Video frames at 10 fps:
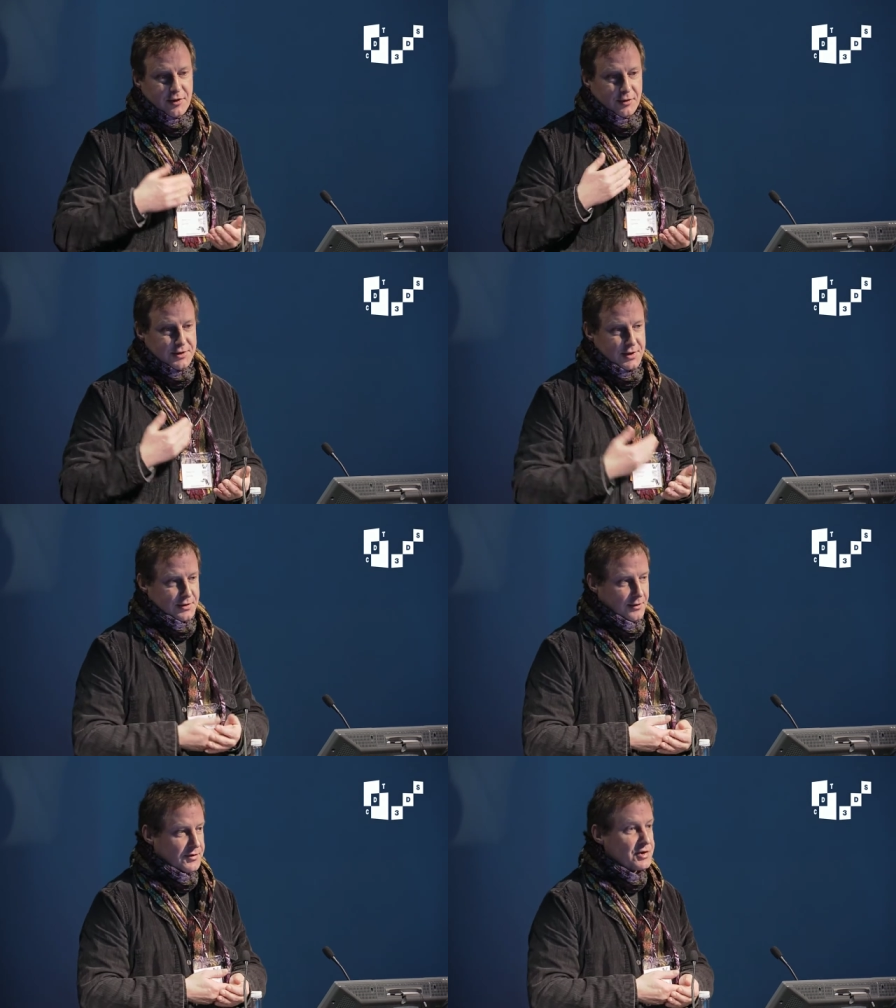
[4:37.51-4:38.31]
There is a
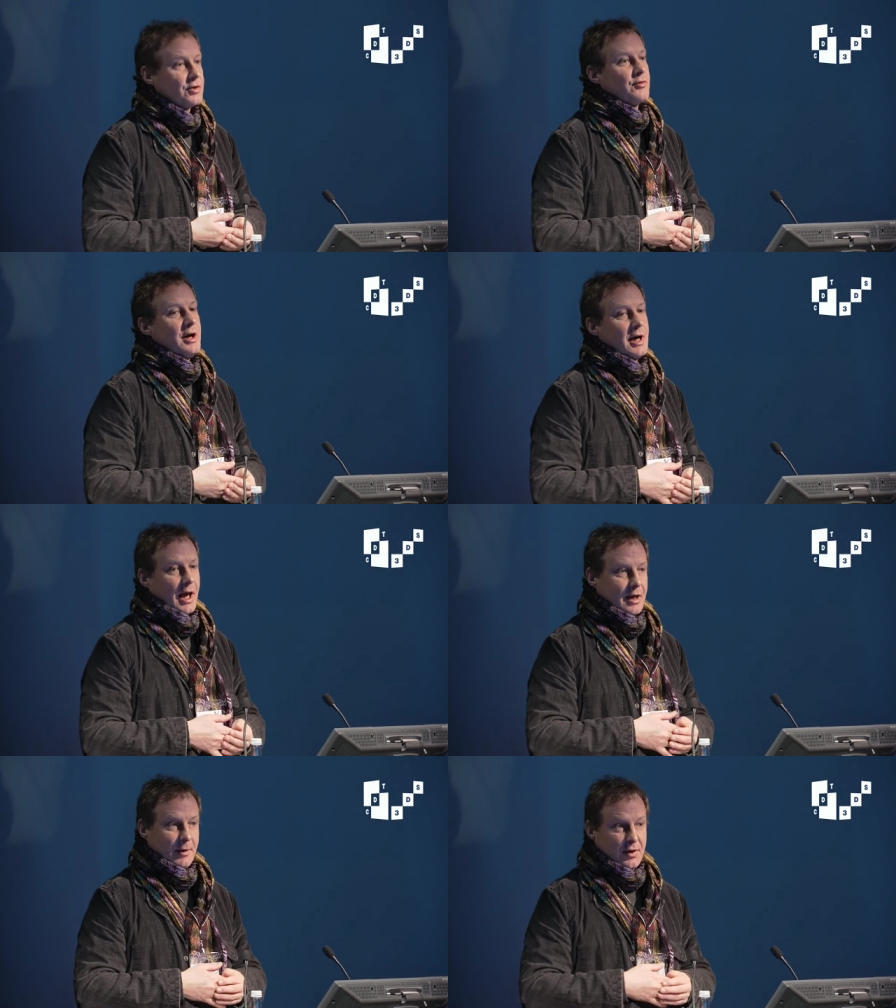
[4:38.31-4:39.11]
sort of surreal
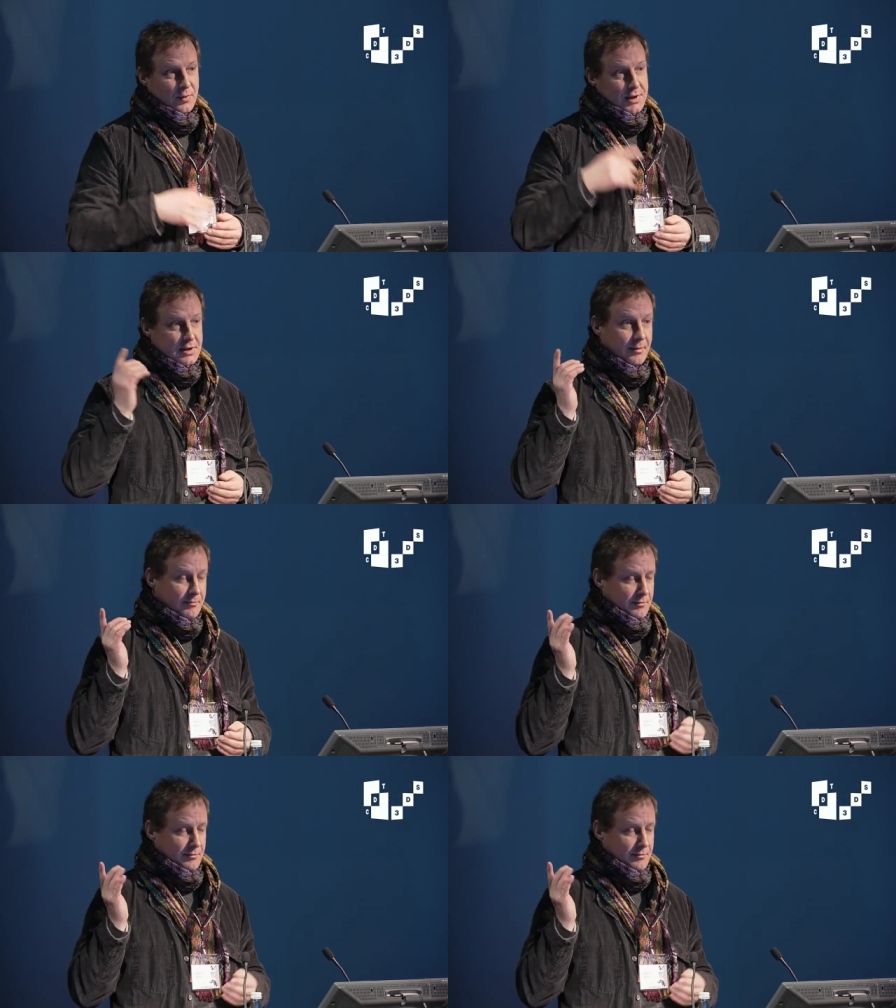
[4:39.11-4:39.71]
element, which